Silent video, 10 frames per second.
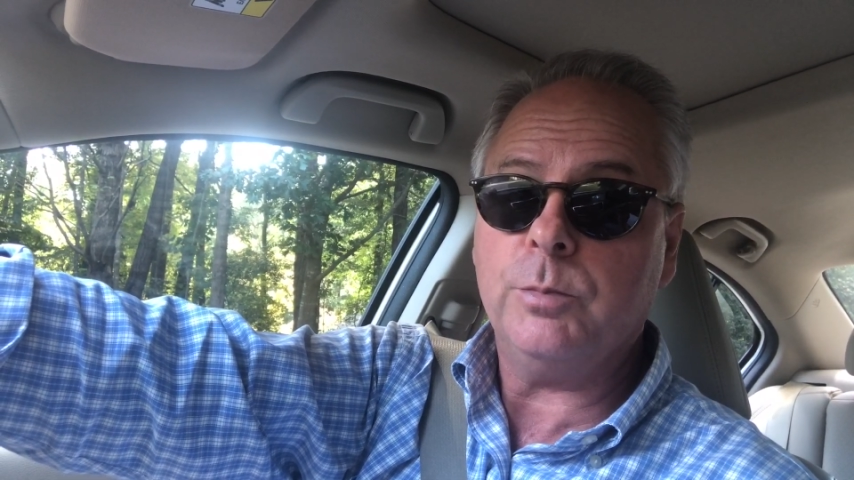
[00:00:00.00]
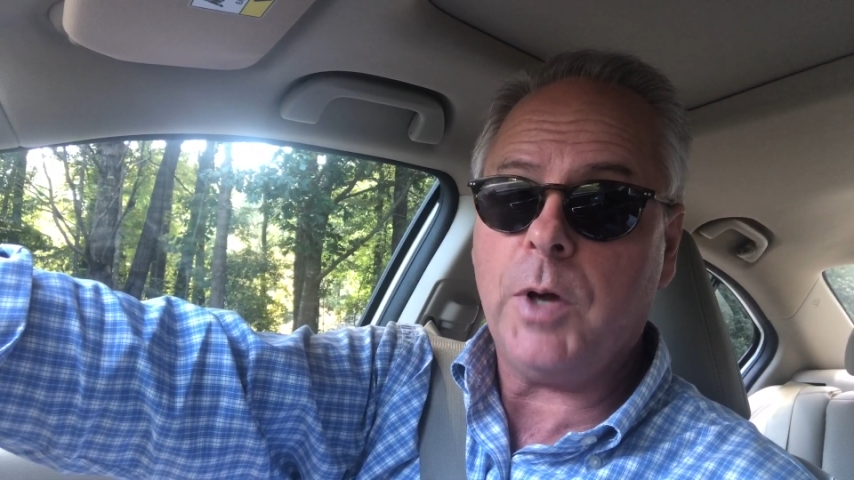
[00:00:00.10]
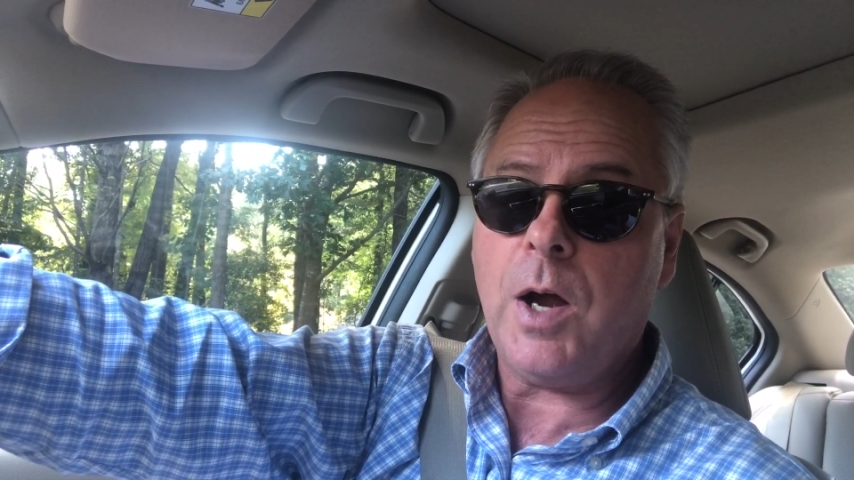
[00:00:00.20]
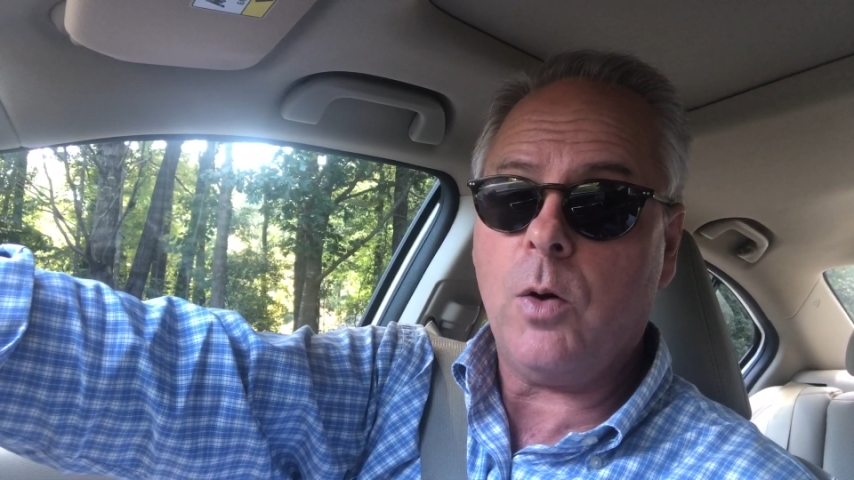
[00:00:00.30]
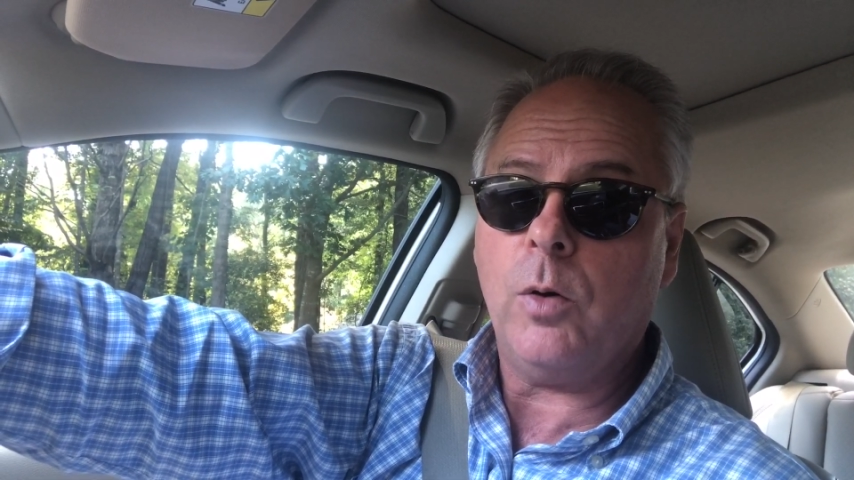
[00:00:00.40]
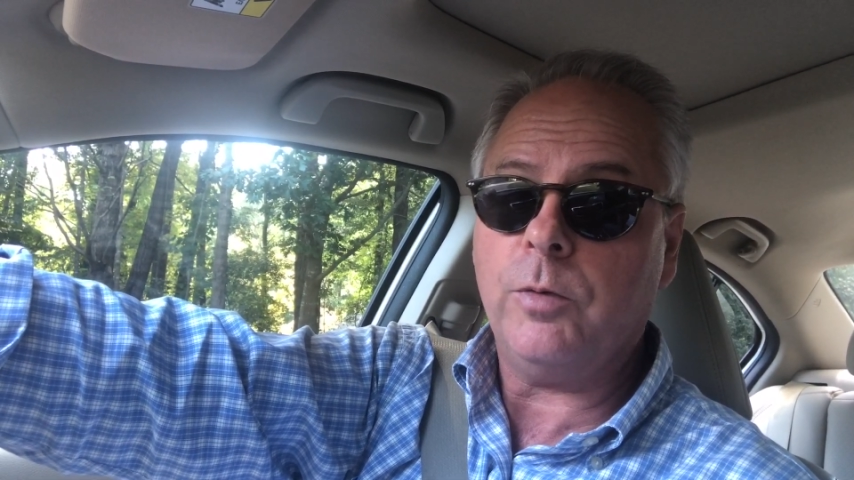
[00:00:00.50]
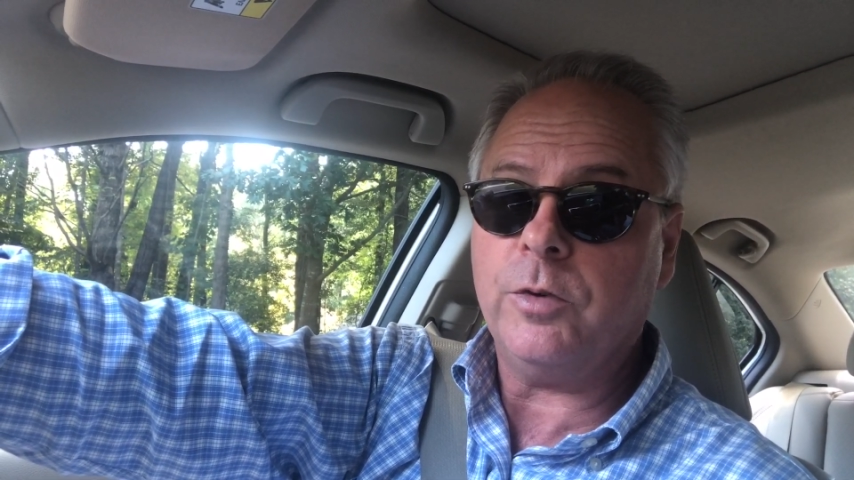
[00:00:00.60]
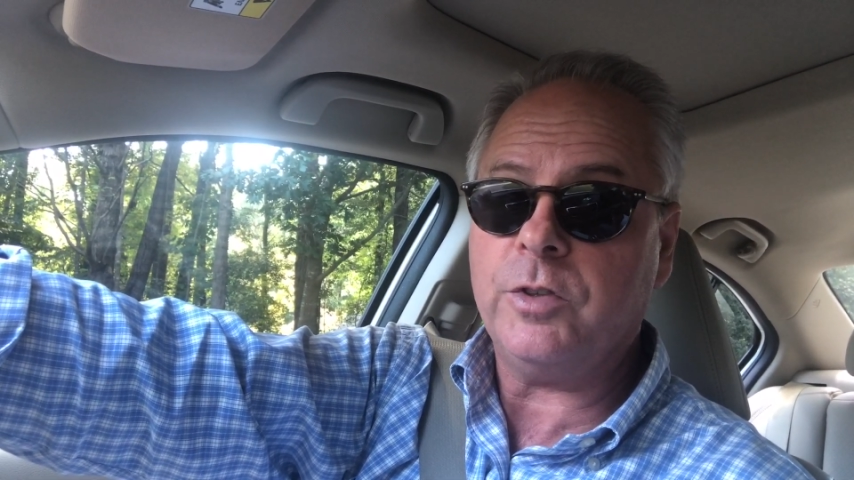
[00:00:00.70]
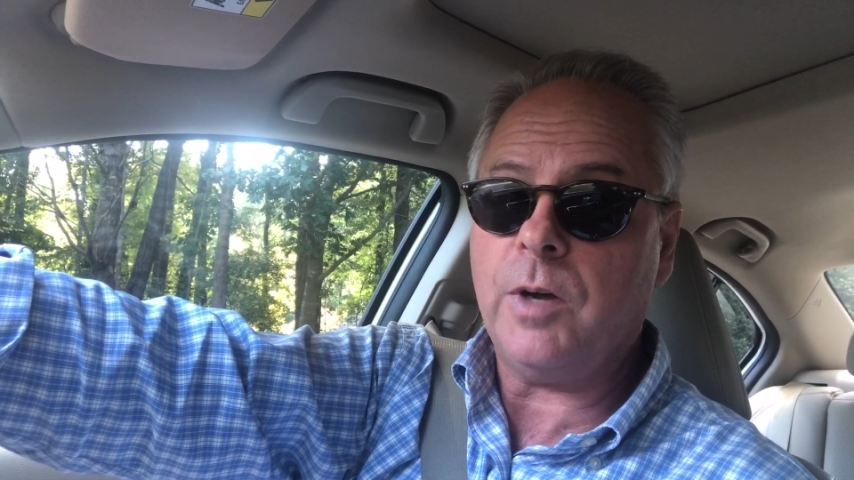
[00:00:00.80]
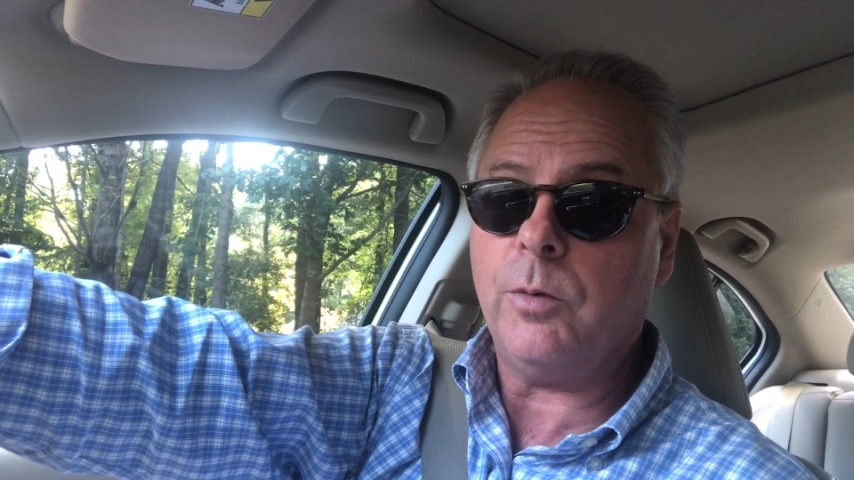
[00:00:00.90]
power for
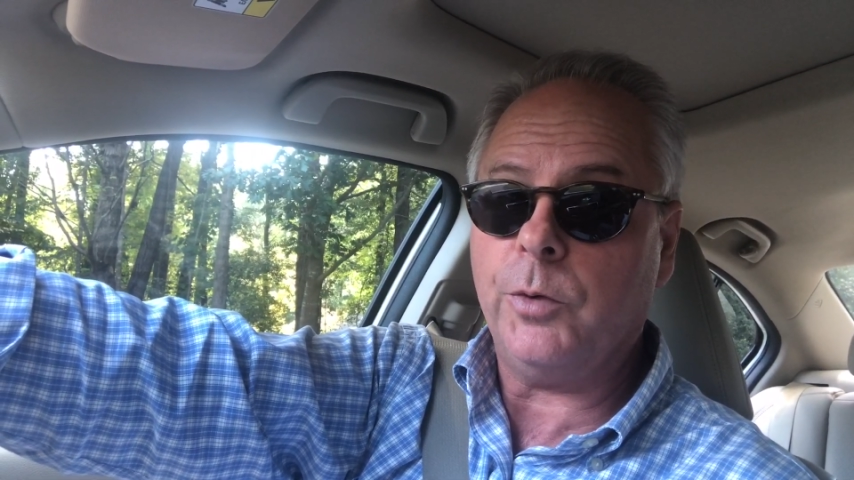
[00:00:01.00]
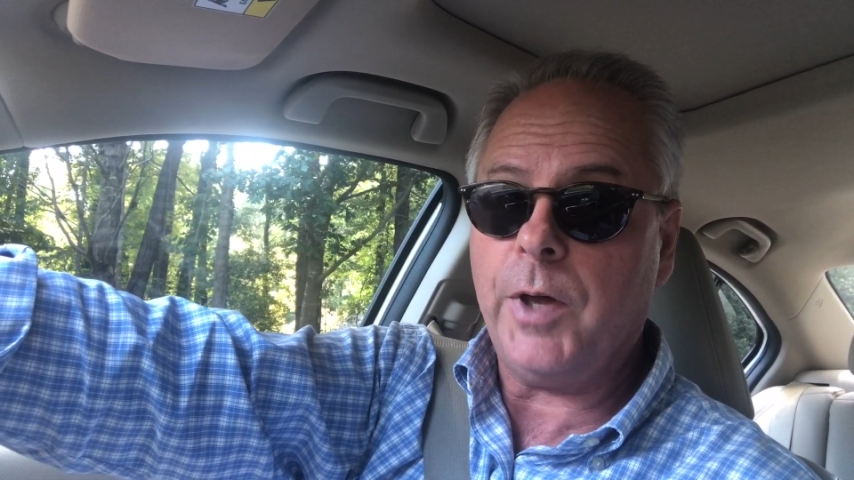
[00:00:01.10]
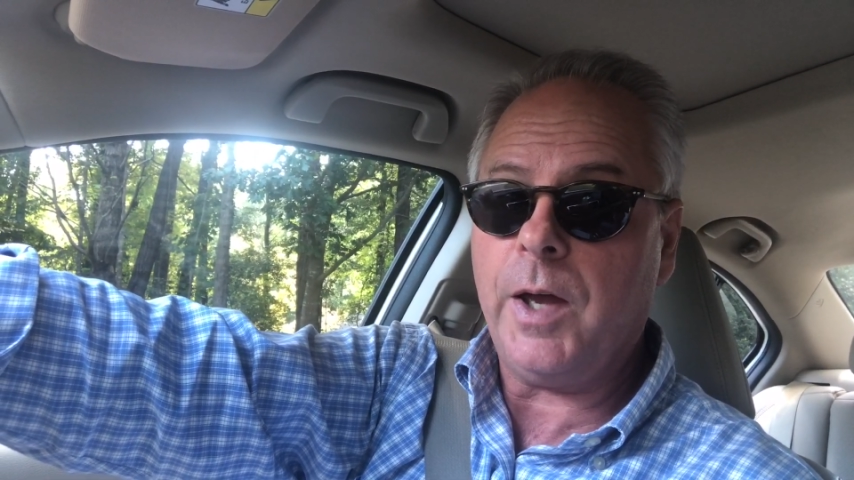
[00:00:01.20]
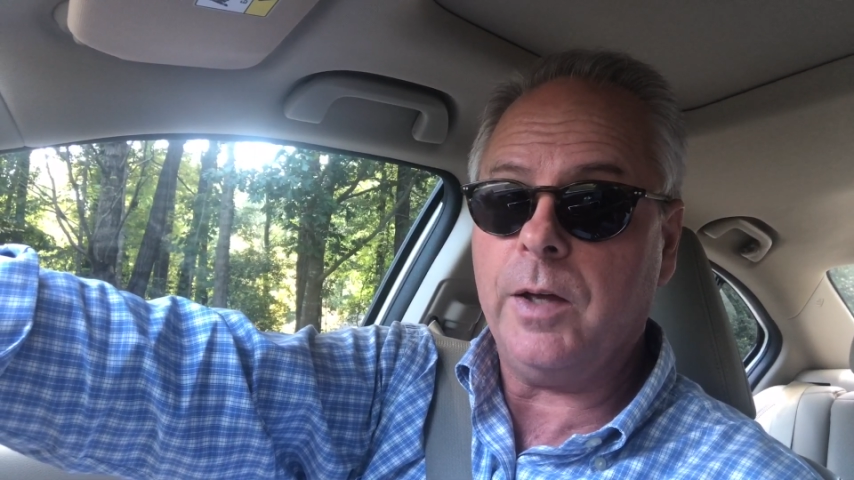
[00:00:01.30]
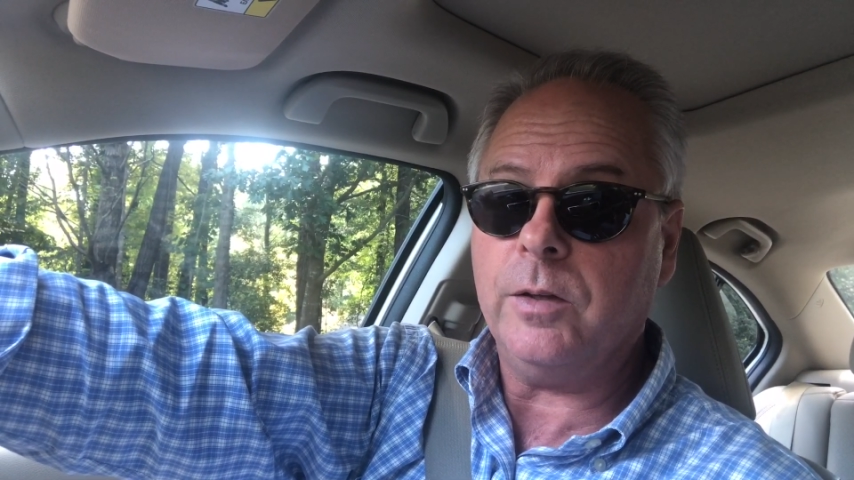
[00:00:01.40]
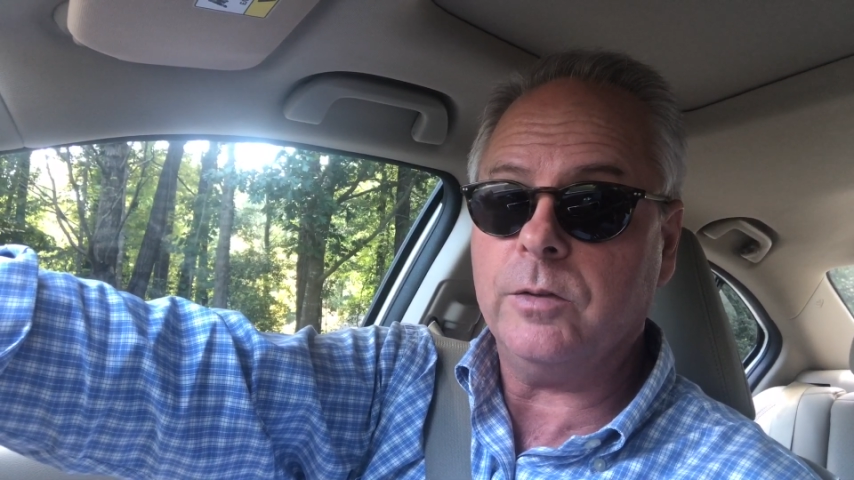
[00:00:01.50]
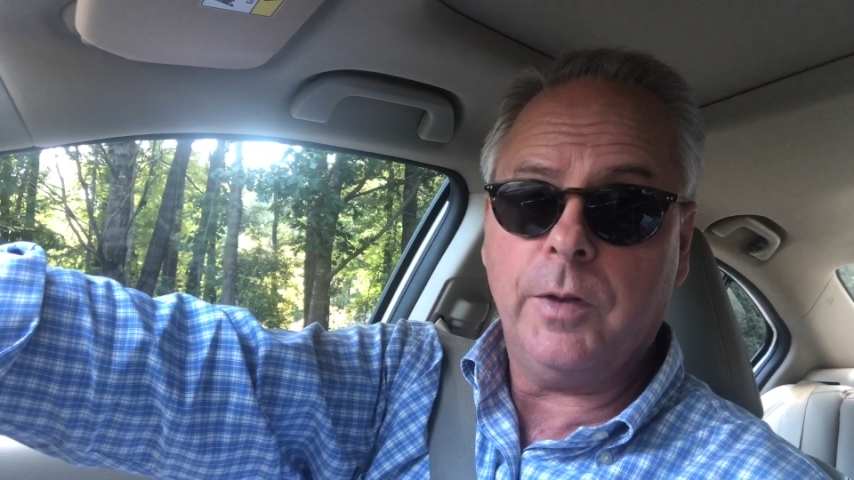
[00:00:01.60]
several days.